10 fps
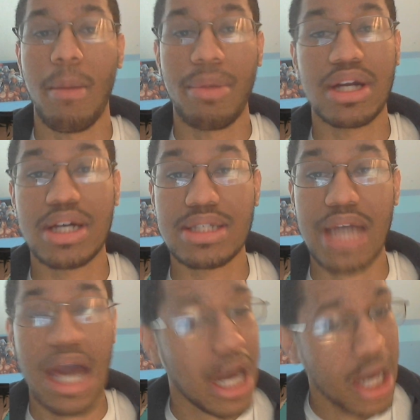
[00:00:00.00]
Because
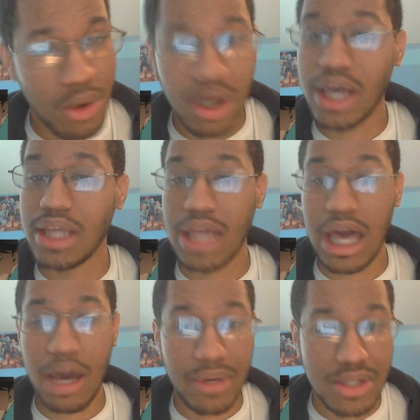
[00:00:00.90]
Akawa and
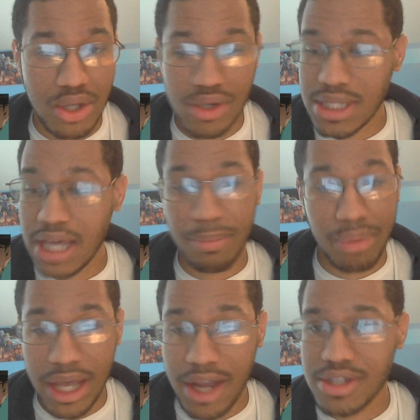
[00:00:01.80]
Alba Josai, the
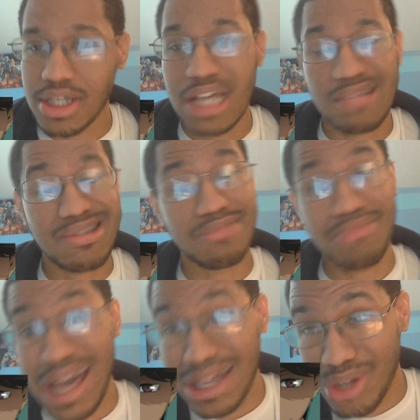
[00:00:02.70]
players, especially
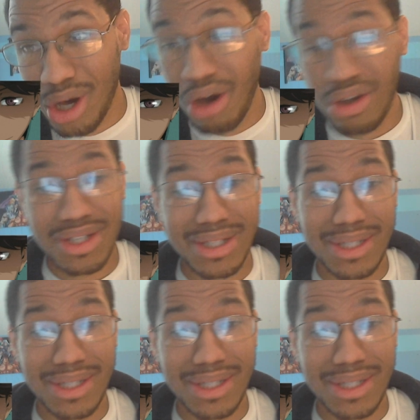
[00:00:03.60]
Mad Dog,